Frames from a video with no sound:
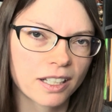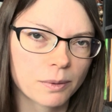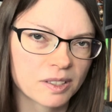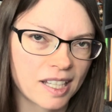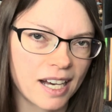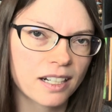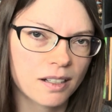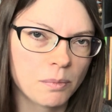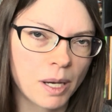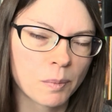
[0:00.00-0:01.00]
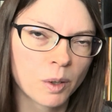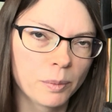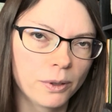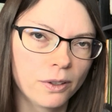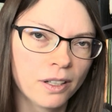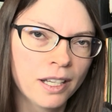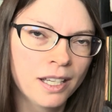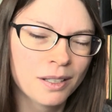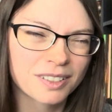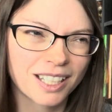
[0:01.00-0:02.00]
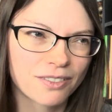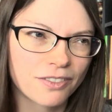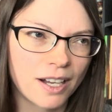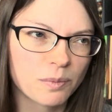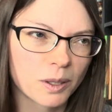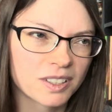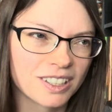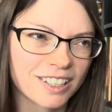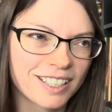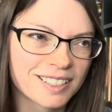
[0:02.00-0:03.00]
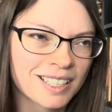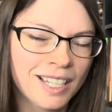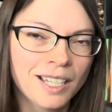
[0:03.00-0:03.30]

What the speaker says: Like, it was that unmemorable. It's like a 5-book series.